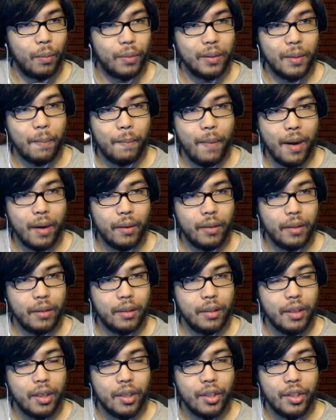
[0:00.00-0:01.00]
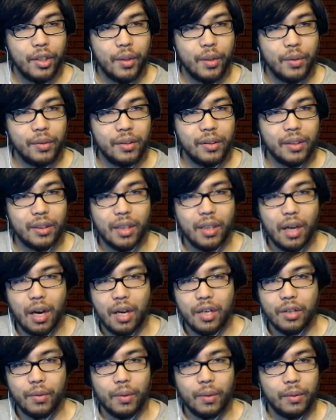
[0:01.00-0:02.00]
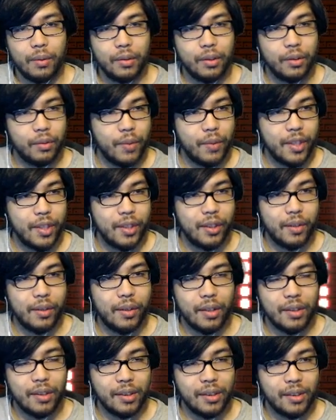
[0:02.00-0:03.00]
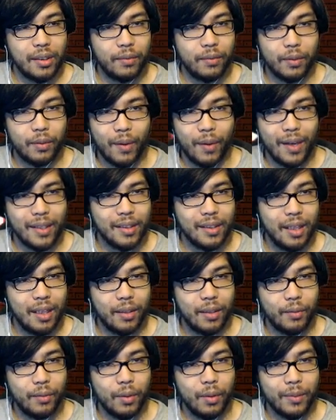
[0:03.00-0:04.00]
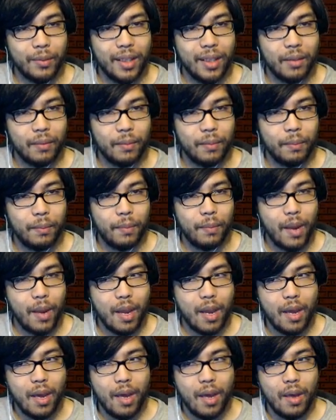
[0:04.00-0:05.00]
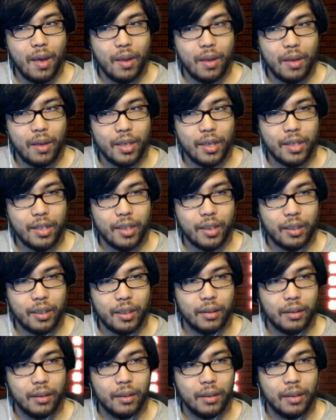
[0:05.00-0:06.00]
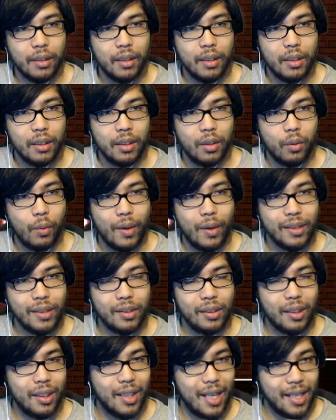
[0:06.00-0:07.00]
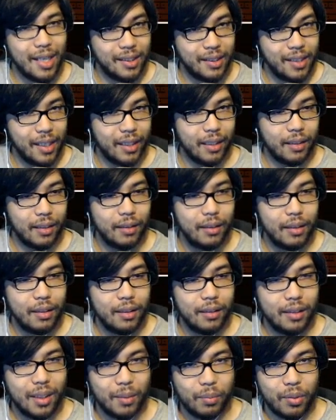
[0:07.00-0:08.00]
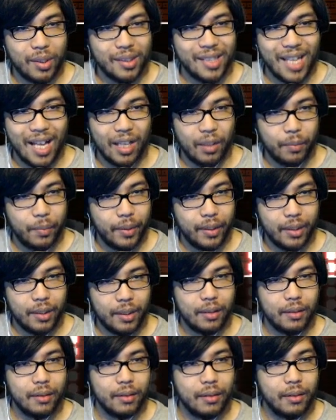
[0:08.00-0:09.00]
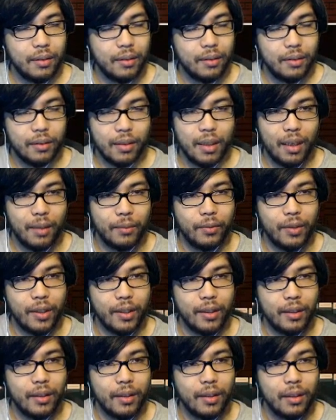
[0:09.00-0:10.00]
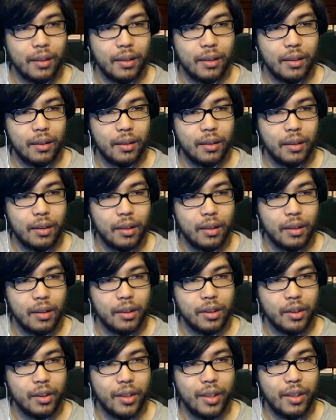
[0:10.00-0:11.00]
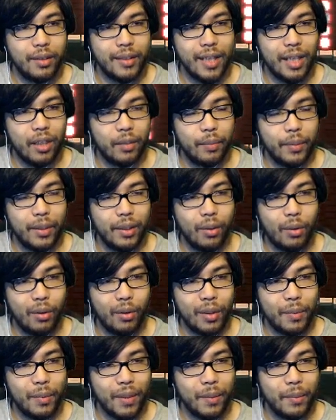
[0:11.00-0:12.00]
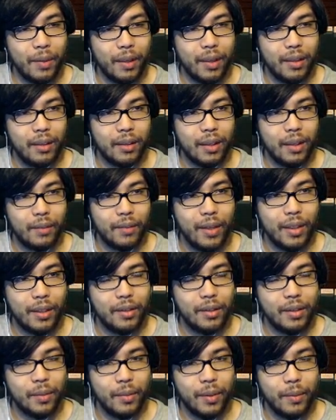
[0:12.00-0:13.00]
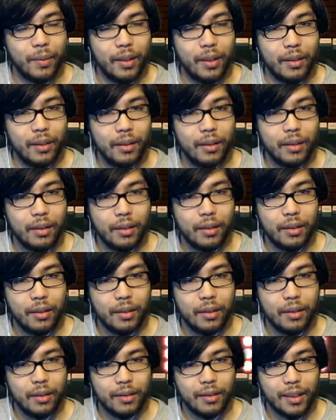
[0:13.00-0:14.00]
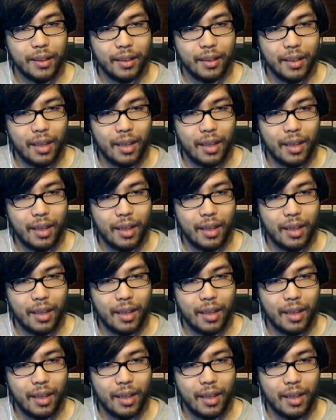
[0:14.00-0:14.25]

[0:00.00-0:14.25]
the barrier, use the dodge roll to reach the right side of the room without perishing. Wait until the last second, then press LB. I'm ready. So you can use LB or the B button. I'd rather use the B button. It's like,